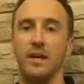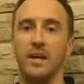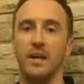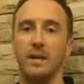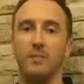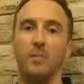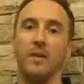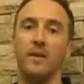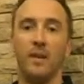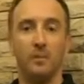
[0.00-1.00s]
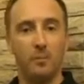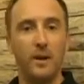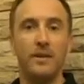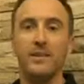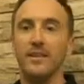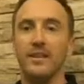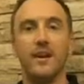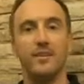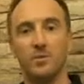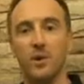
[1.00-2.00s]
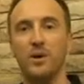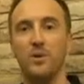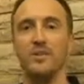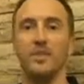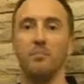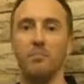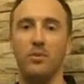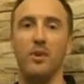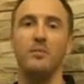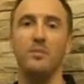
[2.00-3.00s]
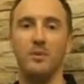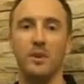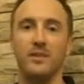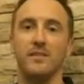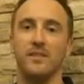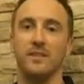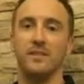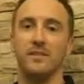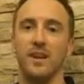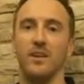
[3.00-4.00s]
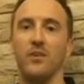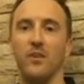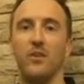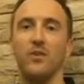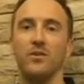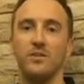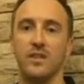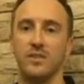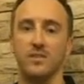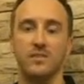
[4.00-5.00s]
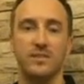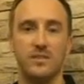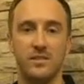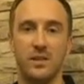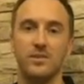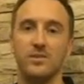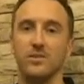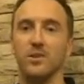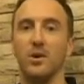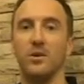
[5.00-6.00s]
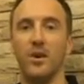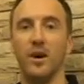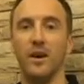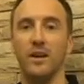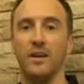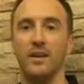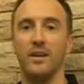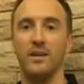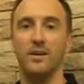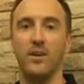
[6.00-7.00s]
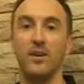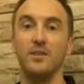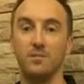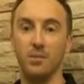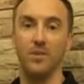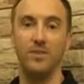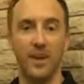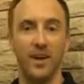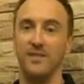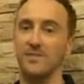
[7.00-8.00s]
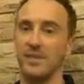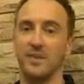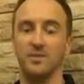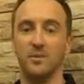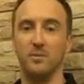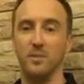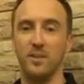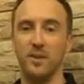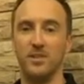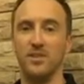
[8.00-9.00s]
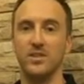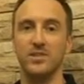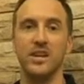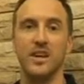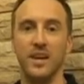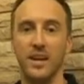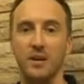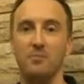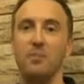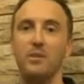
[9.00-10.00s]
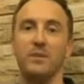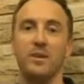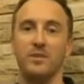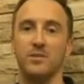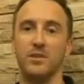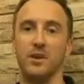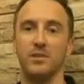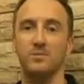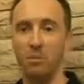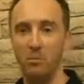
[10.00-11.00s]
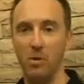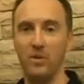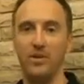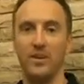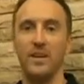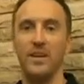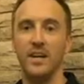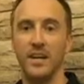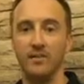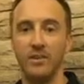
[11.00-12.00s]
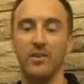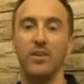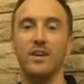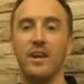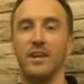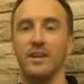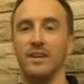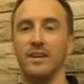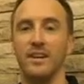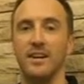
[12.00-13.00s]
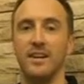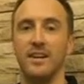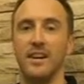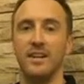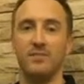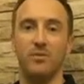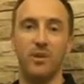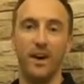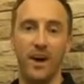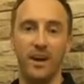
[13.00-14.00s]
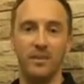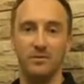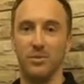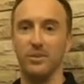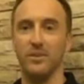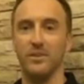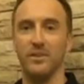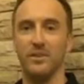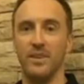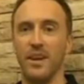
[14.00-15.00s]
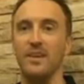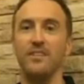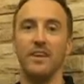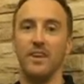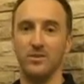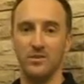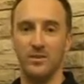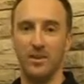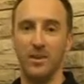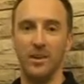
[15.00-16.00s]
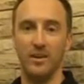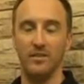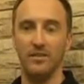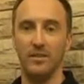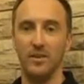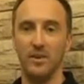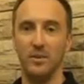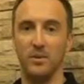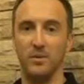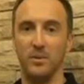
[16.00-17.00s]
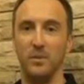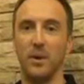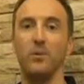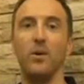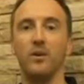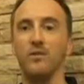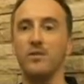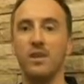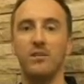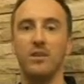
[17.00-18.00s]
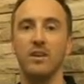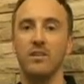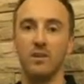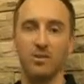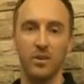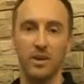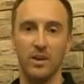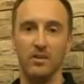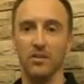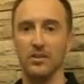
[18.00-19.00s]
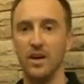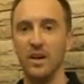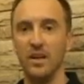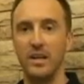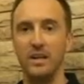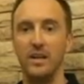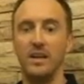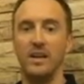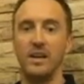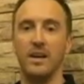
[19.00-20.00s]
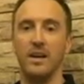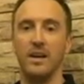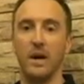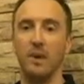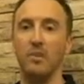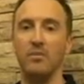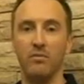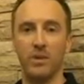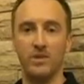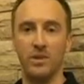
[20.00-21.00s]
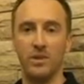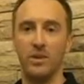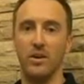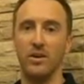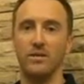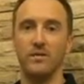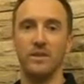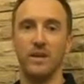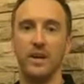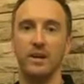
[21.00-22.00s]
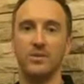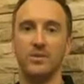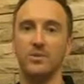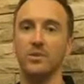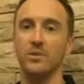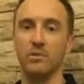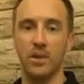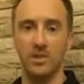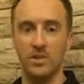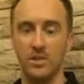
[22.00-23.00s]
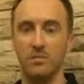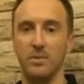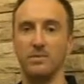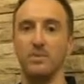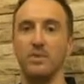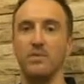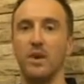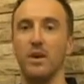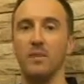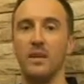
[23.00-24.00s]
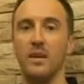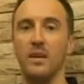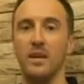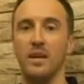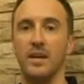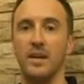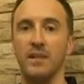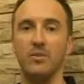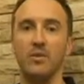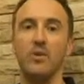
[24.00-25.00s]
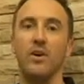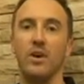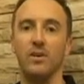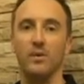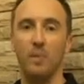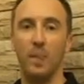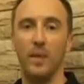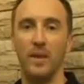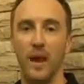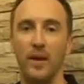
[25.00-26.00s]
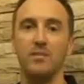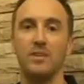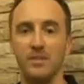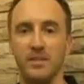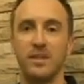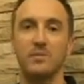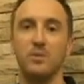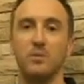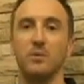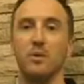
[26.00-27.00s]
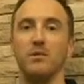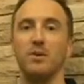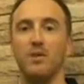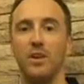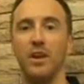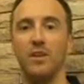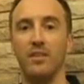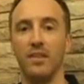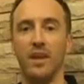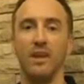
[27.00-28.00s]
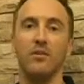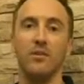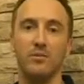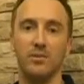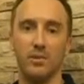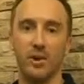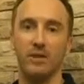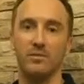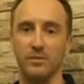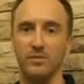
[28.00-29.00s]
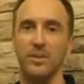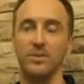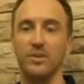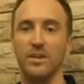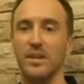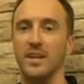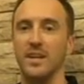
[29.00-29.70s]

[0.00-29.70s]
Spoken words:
But as well, there's that primal instinct, there's that urge that just does not go away. Guys want to have sex with women. It's just inbuilt into us, we want it, and if you're not getting it, it's very hard to focus on anything else in life. You know, no matter what you're achieving in your career or study, how many friends you got, you know, how good your relationship is with your family, if you're not having sex with women, if you're not having that area of your life fulfilled,